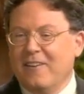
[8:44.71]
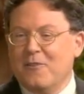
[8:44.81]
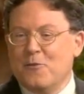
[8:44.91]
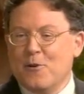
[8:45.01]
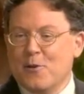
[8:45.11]

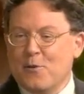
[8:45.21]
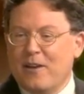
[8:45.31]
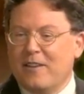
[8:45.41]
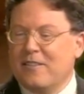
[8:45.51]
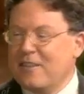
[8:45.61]

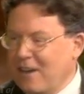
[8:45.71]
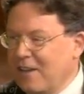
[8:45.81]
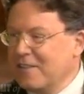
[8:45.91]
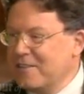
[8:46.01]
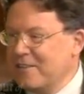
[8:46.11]
or
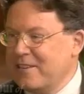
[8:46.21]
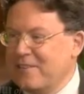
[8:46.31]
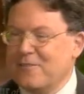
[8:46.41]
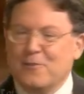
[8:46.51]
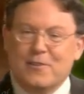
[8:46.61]

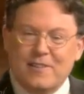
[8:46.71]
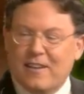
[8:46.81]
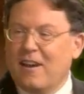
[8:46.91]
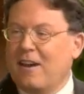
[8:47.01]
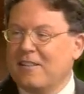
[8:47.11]
theology or
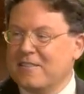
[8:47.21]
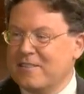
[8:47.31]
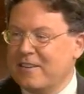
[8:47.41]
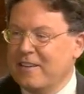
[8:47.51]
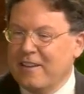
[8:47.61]

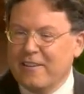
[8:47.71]
psychology,